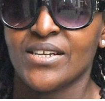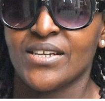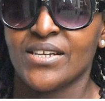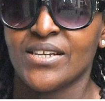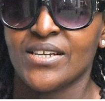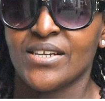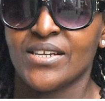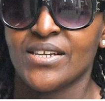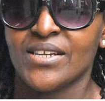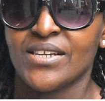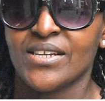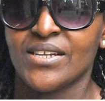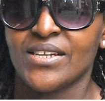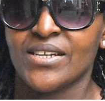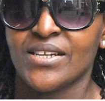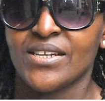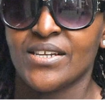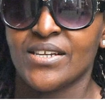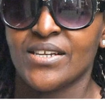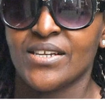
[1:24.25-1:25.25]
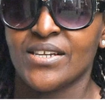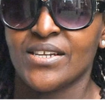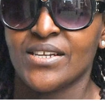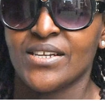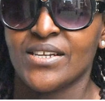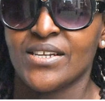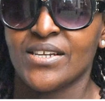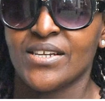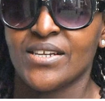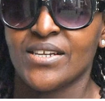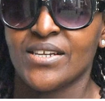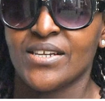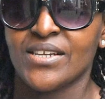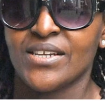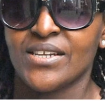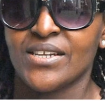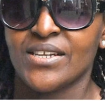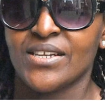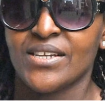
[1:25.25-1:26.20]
(silence)